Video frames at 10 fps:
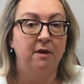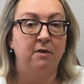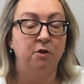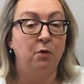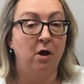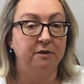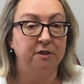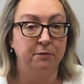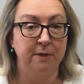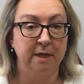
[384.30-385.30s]
You will
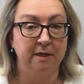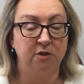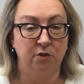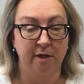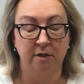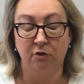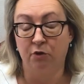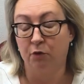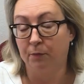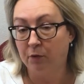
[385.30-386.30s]
also be instructed, or
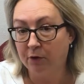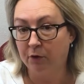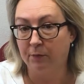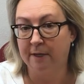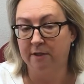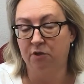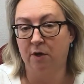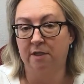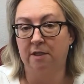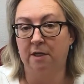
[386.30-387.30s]
your employer will be
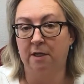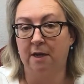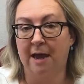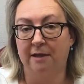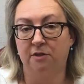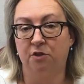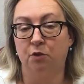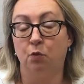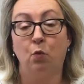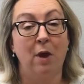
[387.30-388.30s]
instructed, as
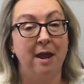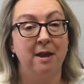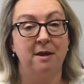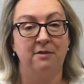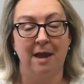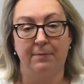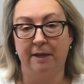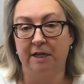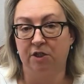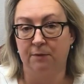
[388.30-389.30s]
to when the
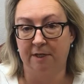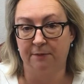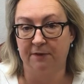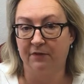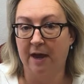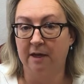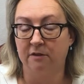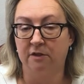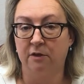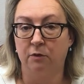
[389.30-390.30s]
application must be
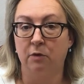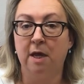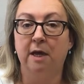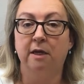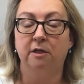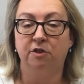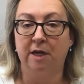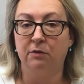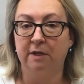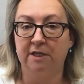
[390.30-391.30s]
filed. So
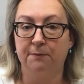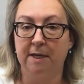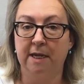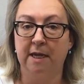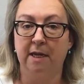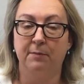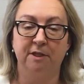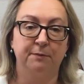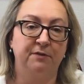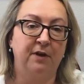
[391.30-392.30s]
generally speaking, it
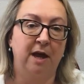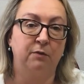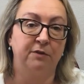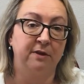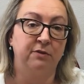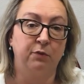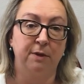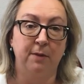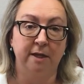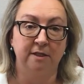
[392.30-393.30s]
must be filed within 3
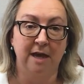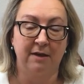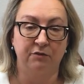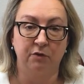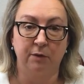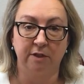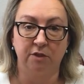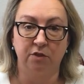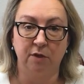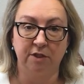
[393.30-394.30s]
months after the
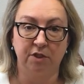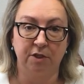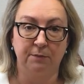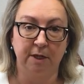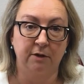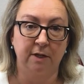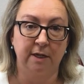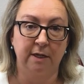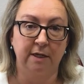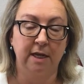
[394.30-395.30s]
registration
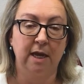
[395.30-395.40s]
period.